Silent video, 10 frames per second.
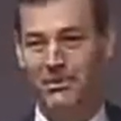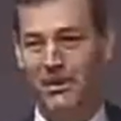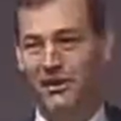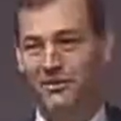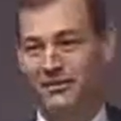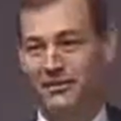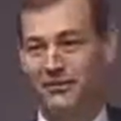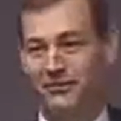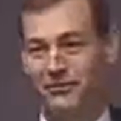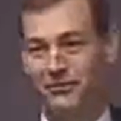but I also
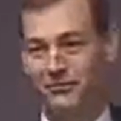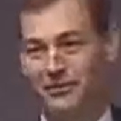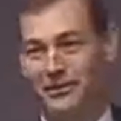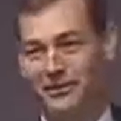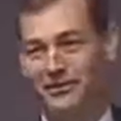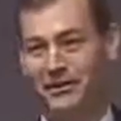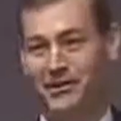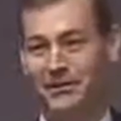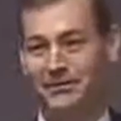think what we're reading today,